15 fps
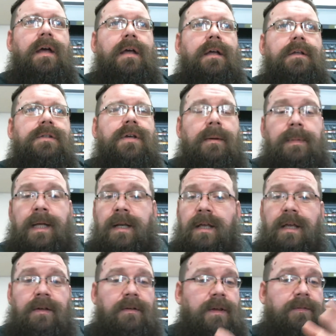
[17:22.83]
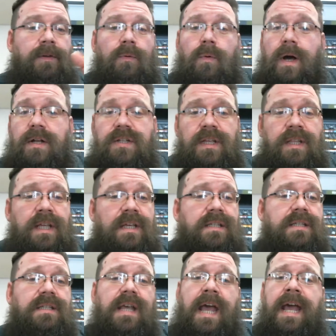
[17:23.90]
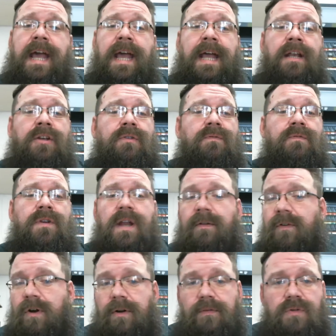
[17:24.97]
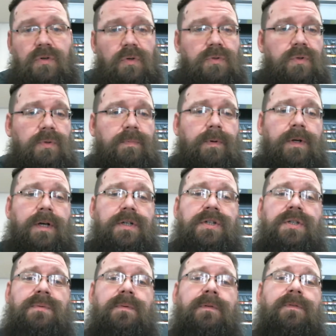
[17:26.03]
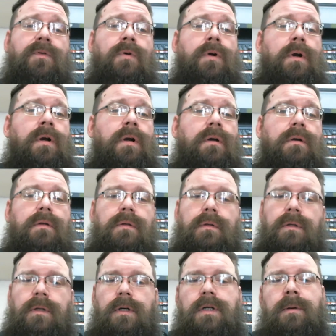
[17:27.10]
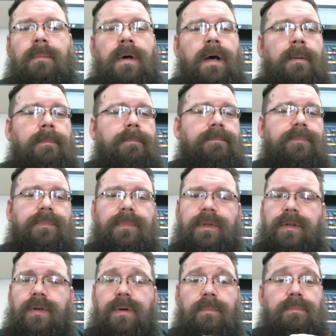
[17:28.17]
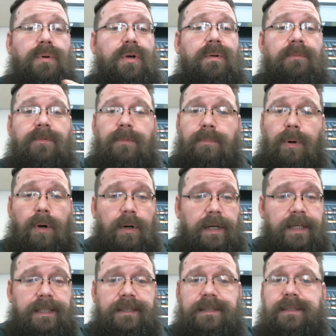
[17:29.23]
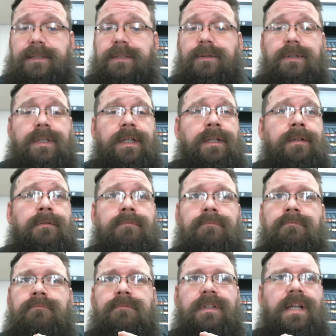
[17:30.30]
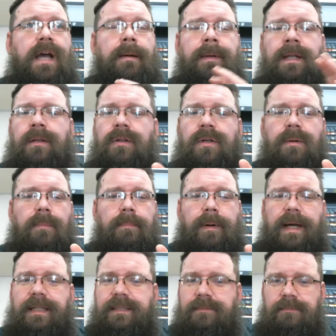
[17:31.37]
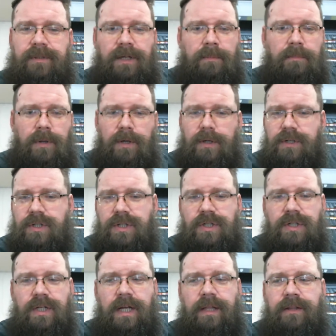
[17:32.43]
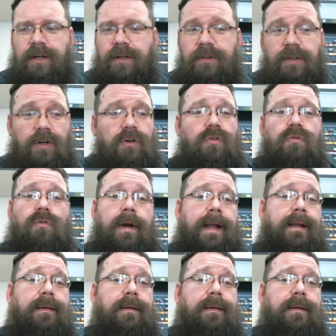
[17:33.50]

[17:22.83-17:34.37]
So, I mean, if you're watching this and you've never heard of Troll Tooth Productions before, look them up. You can book them for parties. You can buy their merch. They're great.